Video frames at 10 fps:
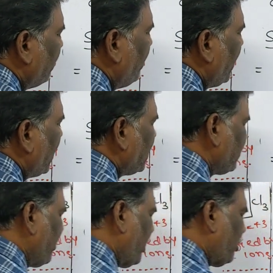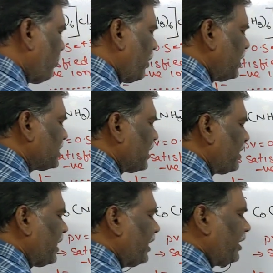Because dative bonds
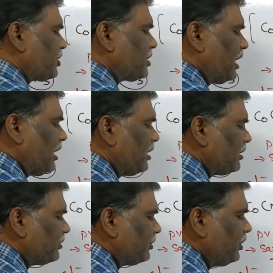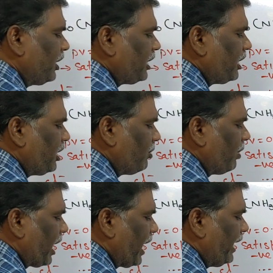are directional, they give
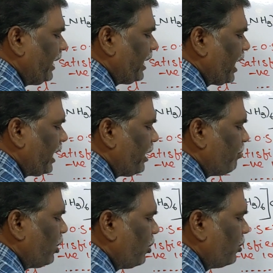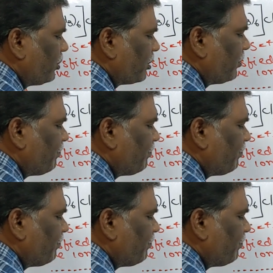idea about